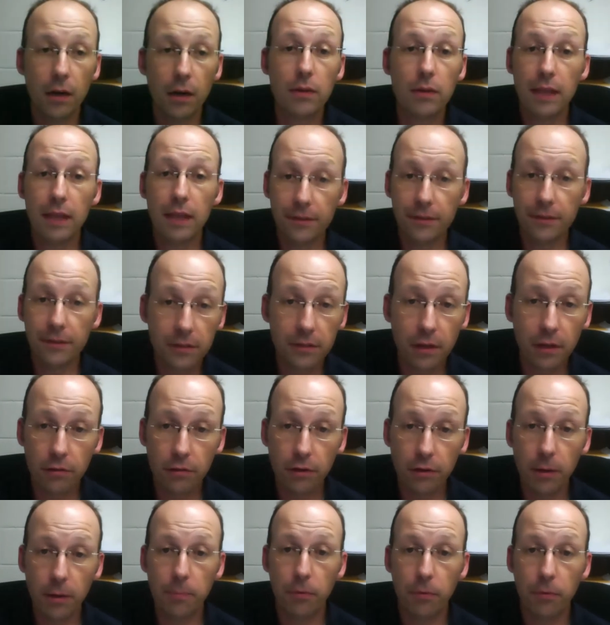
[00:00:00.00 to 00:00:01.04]
that's another
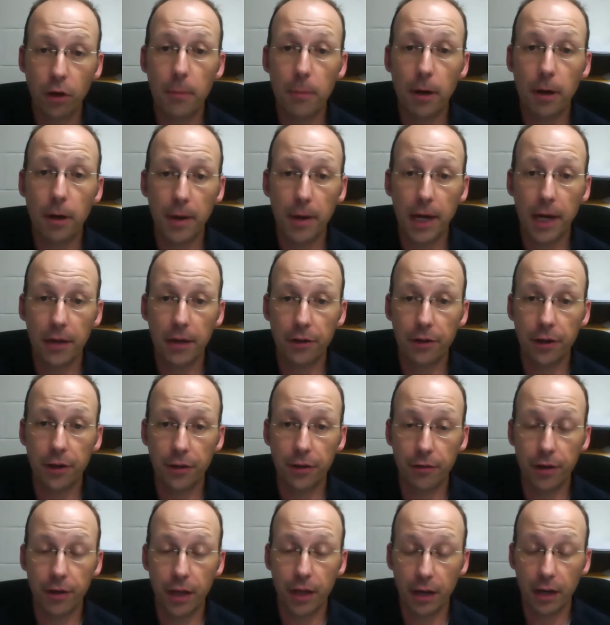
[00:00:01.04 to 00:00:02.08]
great point about Matter
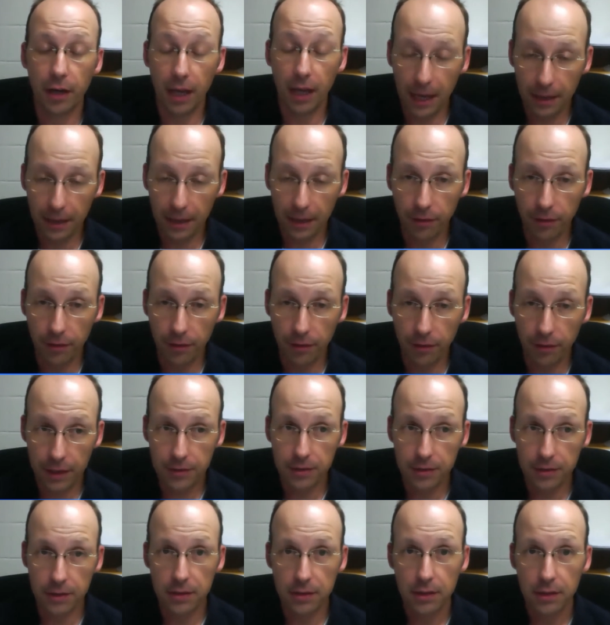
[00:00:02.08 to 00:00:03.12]
and
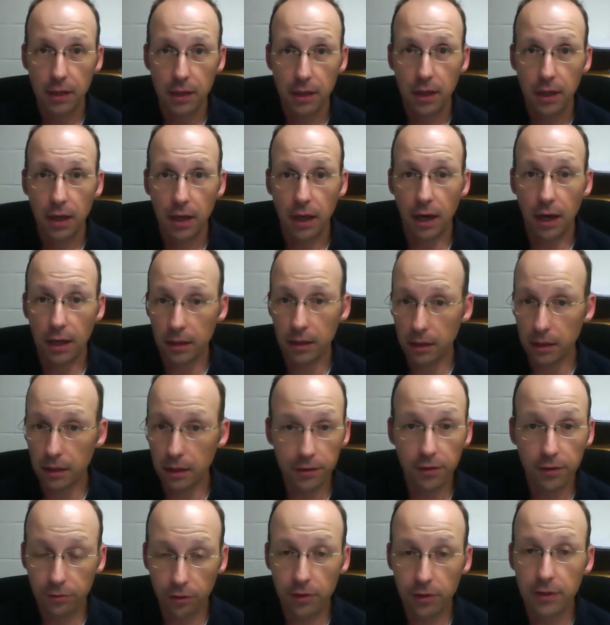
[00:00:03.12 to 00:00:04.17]
Interactions. The
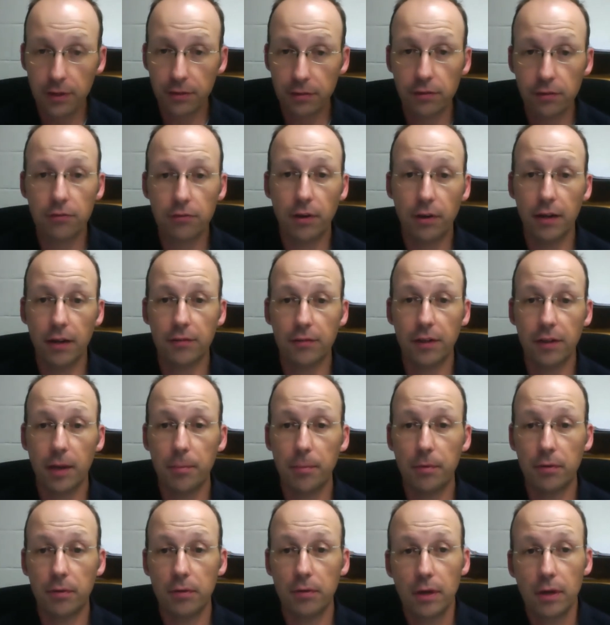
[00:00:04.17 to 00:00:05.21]
circuits is a great
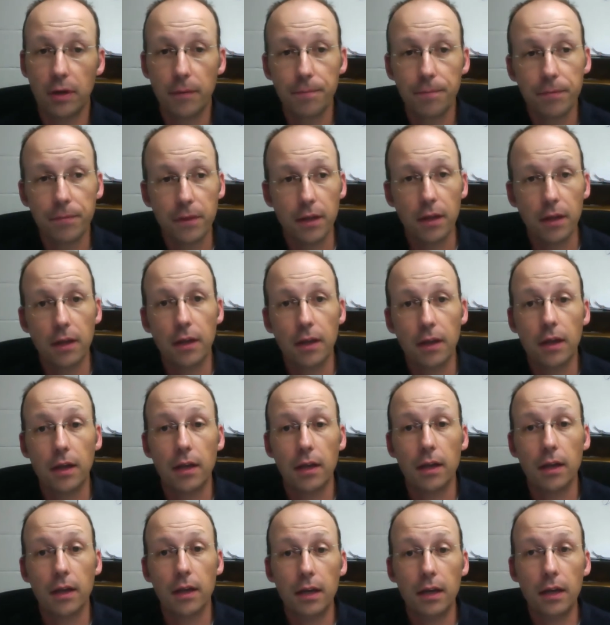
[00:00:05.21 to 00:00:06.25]
example.
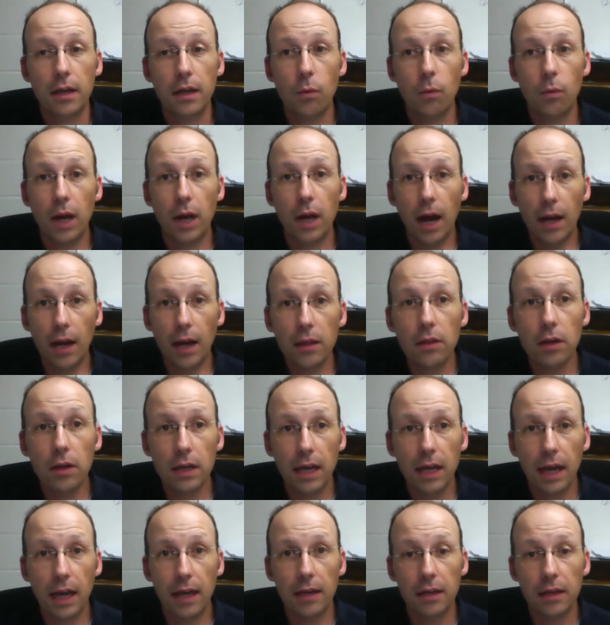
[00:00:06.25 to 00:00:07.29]
You know, when I look
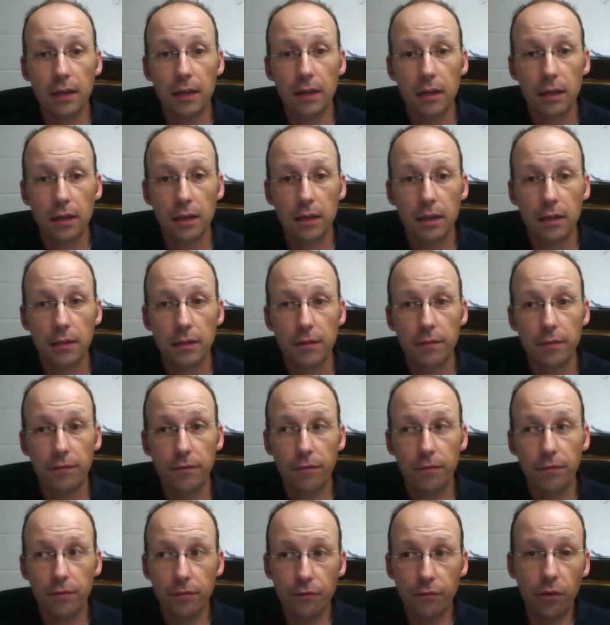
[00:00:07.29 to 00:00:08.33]
at
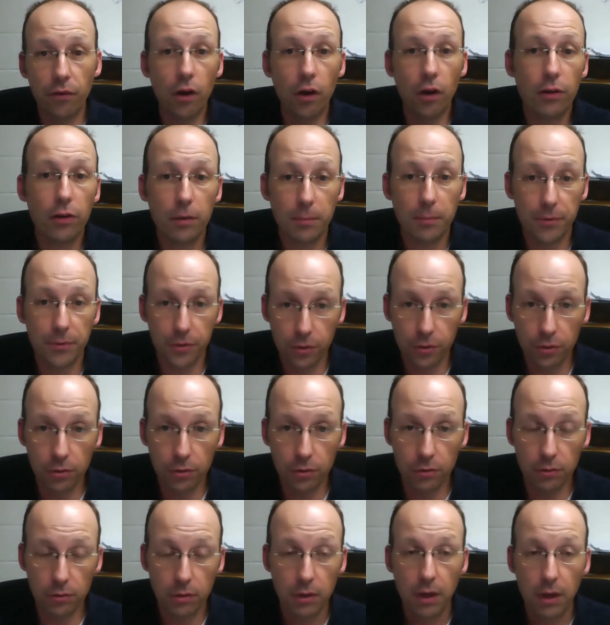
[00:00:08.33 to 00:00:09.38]
Volume
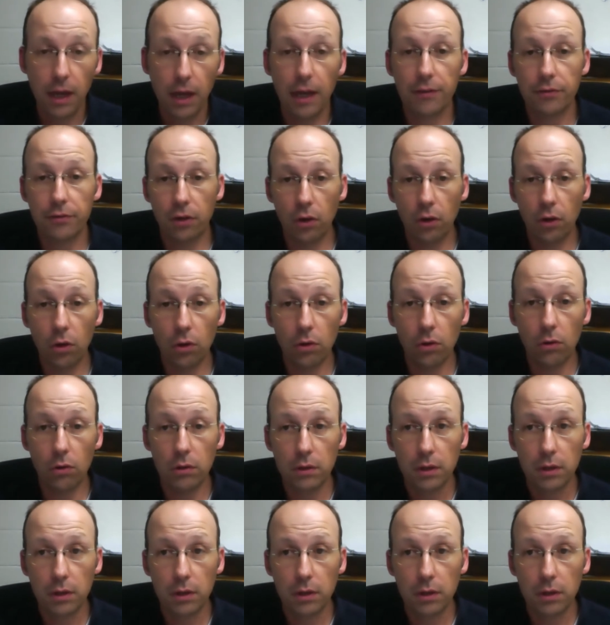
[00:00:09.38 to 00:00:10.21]
2 as a whole,